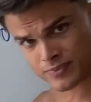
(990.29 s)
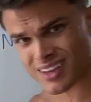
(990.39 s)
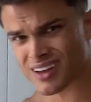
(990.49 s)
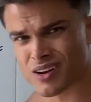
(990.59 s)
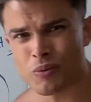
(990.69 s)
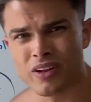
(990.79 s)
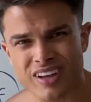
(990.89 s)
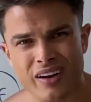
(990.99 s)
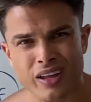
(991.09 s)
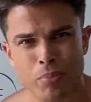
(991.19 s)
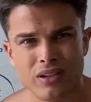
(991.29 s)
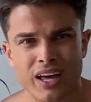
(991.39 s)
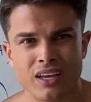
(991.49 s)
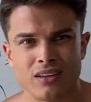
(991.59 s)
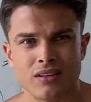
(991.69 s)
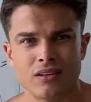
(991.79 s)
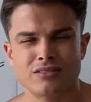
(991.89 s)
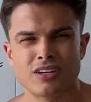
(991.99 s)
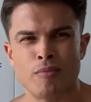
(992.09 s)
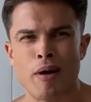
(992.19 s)
I don't want to sound impolite
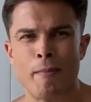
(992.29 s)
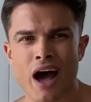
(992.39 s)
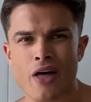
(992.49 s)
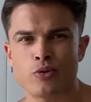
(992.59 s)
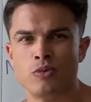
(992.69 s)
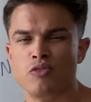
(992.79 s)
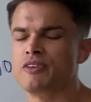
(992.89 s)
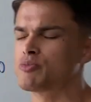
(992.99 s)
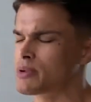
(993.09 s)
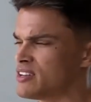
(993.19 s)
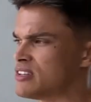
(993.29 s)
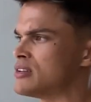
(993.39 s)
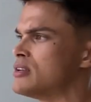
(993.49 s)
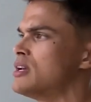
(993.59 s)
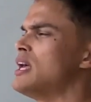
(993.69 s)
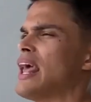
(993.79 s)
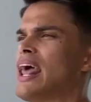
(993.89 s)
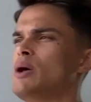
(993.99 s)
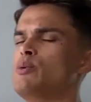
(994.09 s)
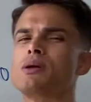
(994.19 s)
talking about my bathroom movements, but I did. And
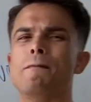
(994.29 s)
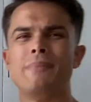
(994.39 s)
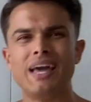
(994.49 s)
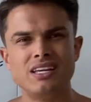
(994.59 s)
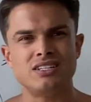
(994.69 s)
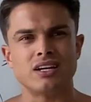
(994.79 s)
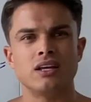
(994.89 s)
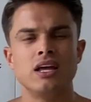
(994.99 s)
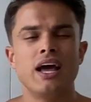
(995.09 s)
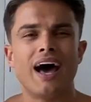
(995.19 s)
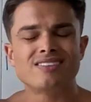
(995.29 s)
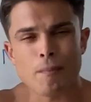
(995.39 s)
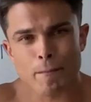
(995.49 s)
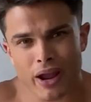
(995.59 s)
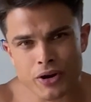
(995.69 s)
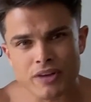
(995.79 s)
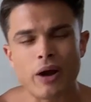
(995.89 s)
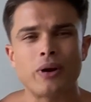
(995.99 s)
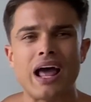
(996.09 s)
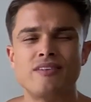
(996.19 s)
it was amazing as compared to if I
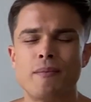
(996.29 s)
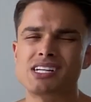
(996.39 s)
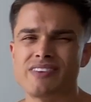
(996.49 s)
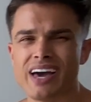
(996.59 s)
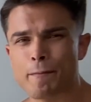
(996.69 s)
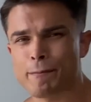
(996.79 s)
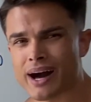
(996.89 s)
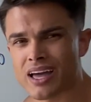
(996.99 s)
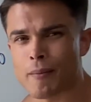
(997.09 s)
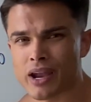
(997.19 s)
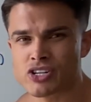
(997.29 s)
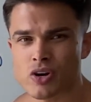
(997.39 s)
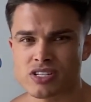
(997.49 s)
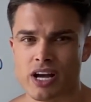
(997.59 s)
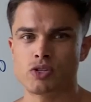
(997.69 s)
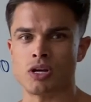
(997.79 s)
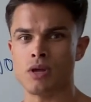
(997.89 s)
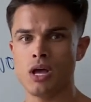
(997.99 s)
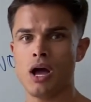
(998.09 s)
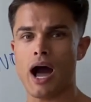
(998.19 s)
were to have, imagine if I had a pint of Ben & Jerry's ice cream.
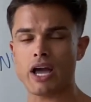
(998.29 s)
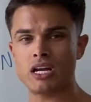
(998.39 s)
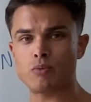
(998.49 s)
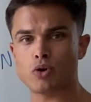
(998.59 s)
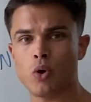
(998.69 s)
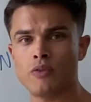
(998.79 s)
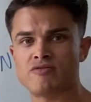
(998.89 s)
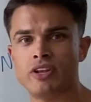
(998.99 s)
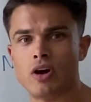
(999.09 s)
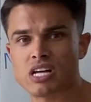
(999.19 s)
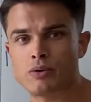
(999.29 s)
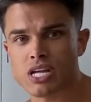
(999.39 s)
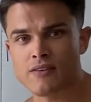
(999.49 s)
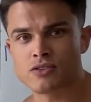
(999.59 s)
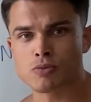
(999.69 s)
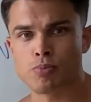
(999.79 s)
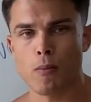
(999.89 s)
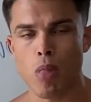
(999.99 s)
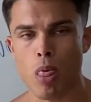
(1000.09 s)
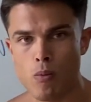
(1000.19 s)
I couldn't record this video because I would just have it just
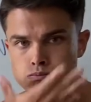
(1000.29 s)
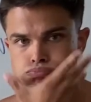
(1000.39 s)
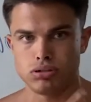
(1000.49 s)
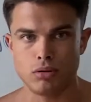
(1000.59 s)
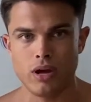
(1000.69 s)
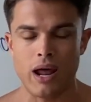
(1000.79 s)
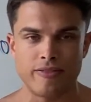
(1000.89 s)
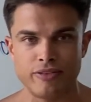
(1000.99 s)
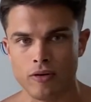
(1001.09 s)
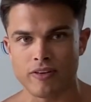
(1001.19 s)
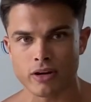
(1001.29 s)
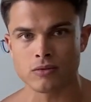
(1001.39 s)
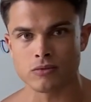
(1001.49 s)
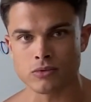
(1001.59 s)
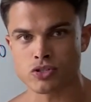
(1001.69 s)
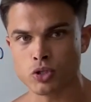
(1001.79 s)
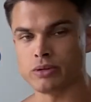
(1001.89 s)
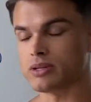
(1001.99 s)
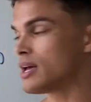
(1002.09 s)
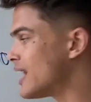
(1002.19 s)
and I would feel fucking
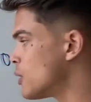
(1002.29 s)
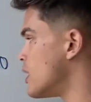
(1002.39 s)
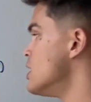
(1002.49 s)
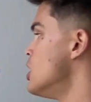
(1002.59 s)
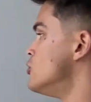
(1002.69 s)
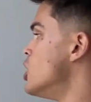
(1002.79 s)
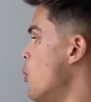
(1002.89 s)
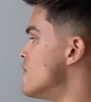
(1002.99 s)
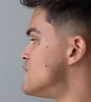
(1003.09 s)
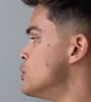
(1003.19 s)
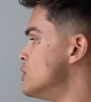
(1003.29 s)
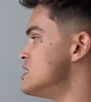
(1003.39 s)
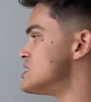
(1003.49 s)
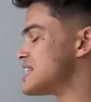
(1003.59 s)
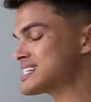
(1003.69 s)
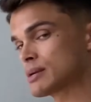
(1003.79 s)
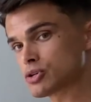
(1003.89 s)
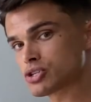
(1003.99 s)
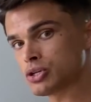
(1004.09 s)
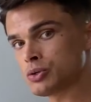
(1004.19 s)
stupid. Anyway, know what food is. That's number
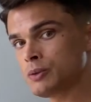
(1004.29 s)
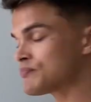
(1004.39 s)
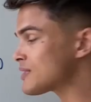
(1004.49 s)
2.